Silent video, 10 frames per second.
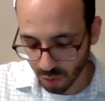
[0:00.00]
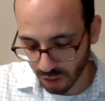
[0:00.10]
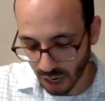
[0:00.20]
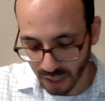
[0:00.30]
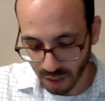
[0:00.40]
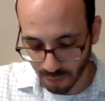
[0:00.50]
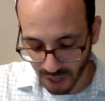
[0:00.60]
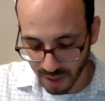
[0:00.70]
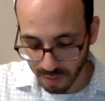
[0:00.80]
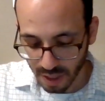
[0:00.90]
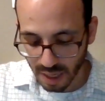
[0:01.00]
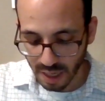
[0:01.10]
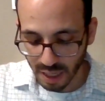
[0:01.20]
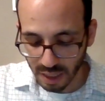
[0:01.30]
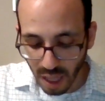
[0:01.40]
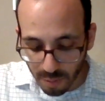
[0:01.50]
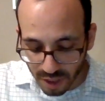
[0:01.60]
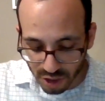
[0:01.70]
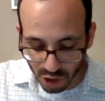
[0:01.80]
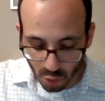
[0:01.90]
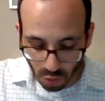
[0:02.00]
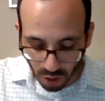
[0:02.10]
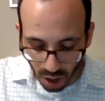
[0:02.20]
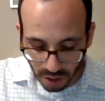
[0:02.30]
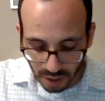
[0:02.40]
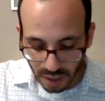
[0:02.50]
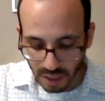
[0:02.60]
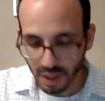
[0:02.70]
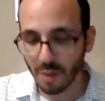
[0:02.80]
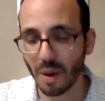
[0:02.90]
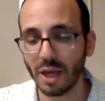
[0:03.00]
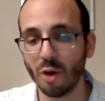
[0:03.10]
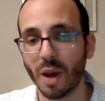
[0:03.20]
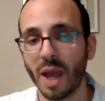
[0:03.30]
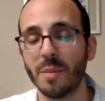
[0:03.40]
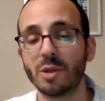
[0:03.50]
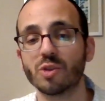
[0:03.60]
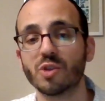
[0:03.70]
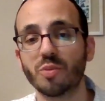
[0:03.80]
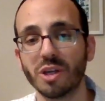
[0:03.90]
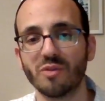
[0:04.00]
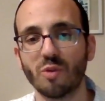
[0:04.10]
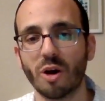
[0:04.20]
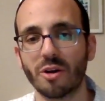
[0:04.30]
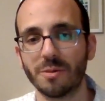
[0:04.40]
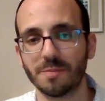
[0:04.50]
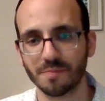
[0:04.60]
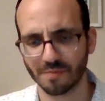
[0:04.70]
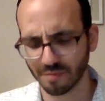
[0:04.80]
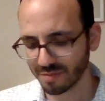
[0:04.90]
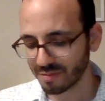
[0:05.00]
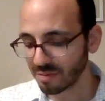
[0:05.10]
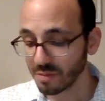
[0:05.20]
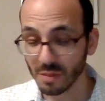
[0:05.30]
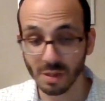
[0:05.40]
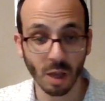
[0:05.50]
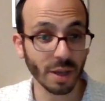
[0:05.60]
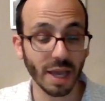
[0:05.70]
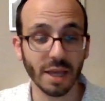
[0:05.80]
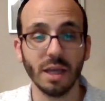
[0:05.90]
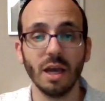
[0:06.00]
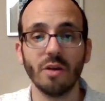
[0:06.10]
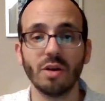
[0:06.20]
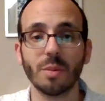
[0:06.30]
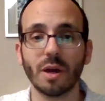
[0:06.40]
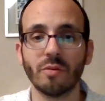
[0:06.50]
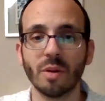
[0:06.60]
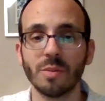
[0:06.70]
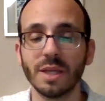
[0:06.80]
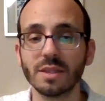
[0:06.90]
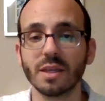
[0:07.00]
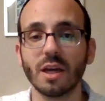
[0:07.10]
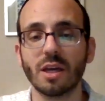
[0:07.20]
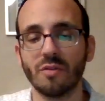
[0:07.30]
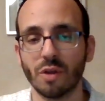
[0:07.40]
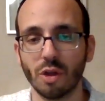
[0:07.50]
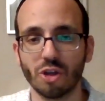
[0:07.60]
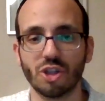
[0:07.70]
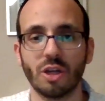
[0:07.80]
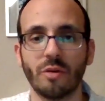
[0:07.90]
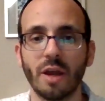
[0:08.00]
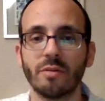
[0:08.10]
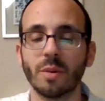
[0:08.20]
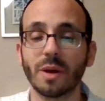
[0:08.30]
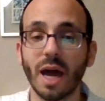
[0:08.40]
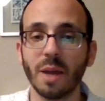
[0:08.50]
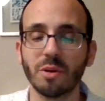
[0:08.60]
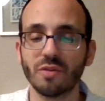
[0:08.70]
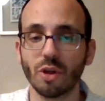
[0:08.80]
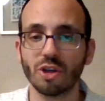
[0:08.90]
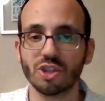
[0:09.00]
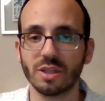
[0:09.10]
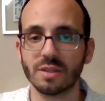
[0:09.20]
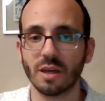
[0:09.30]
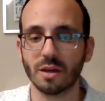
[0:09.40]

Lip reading: an agamayim, chalamish into a rock, lemaino mayim into a spring of water. Now again, Reb Yitzchak of Volozhin, right? Reb Chaim of Volozhin's